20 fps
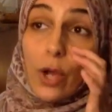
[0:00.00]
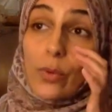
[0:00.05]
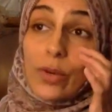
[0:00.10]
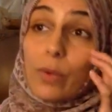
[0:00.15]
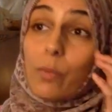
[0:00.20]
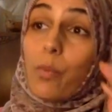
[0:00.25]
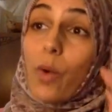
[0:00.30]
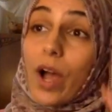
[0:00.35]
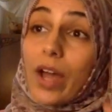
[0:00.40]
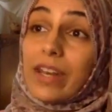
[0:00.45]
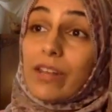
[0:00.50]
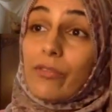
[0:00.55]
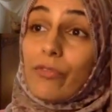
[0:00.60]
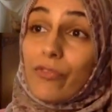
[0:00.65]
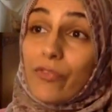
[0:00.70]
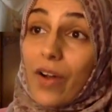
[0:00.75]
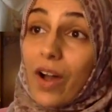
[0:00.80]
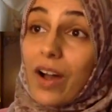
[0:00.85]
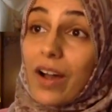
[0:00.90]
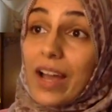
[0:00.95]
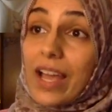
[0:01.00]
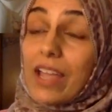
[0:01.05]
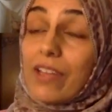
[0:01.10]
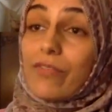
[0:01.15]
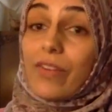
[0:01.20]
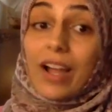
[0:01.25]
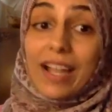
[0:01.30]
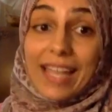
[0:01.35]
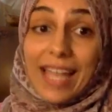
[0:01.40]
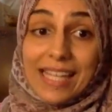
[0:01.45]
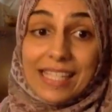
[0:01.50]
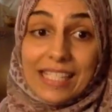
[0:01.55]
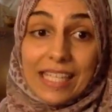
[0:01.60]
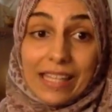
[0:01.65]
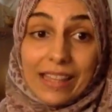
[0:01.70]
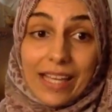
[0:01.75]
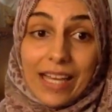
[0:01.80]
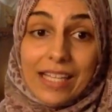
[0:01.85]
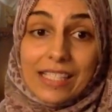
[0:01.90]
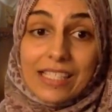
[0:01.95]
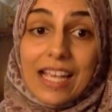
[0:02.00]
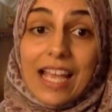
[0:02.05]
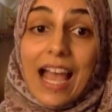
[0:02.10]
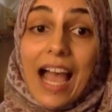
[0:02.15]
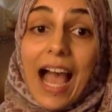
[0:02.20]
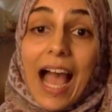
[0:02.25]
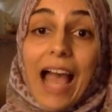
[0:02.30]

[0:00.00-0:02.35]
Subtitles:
And only 1 in 5 are getting that.